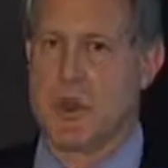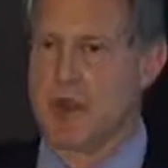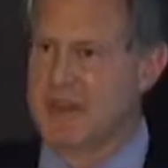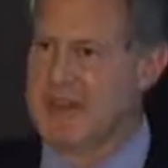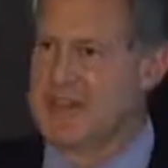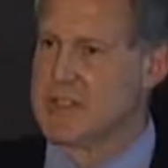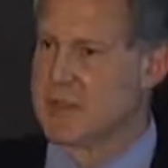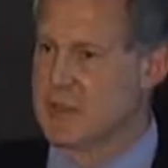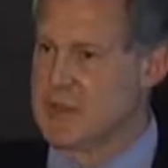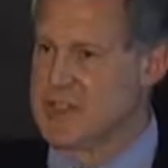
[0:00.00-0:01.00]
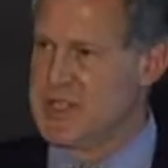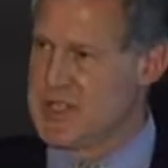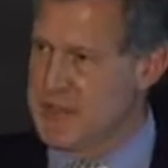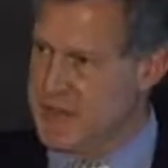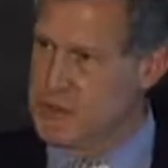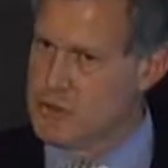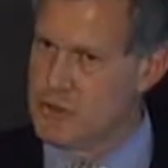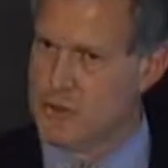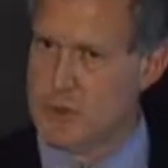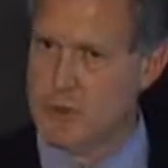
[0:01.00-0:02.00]
with cardiovascular disease, and that's
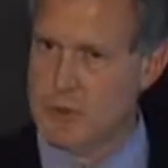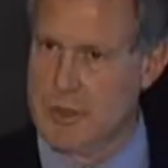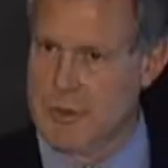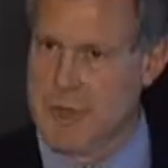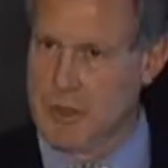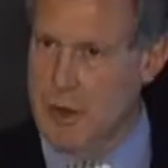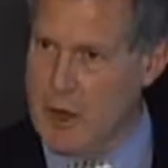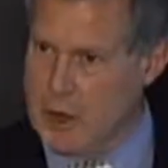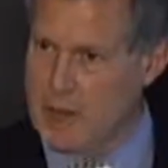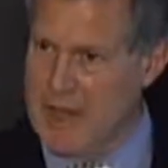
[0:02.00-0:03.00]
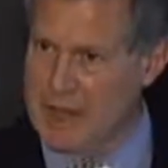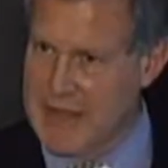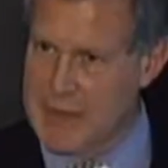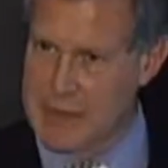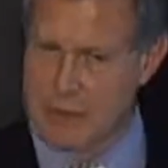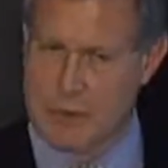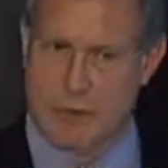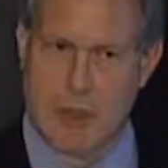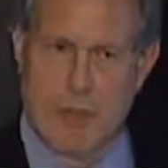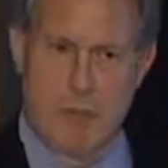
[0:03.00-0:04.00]
true, and I'm not going to argue that. That is
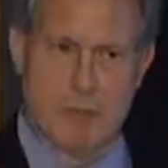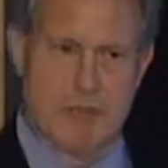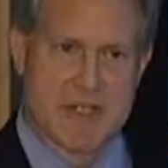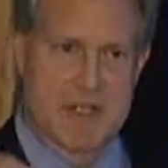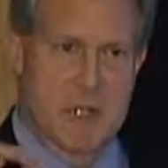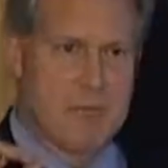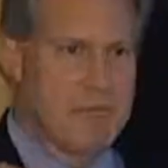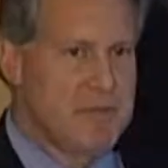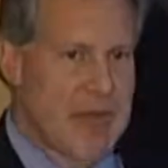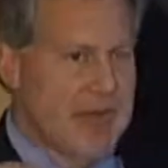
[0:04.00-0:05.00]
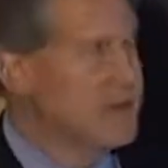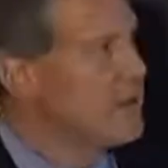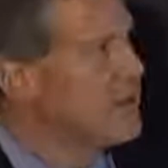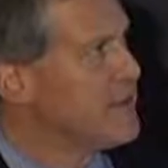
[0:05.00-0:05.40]
true. But it's not